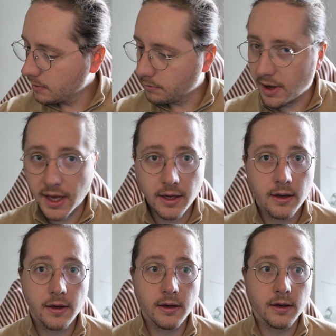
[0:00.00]
make
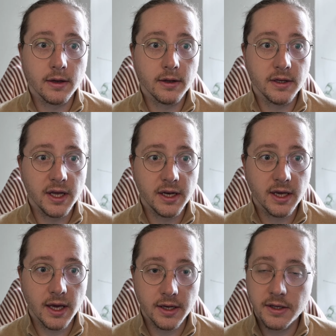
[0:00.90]
a
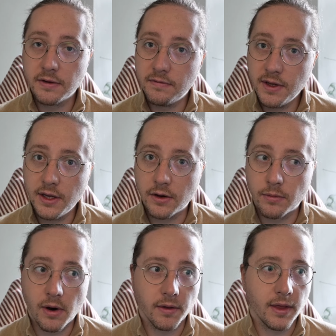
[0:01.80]
dedicated video
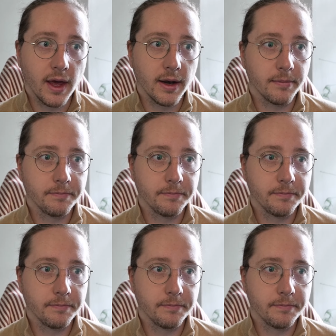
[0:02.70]
about that.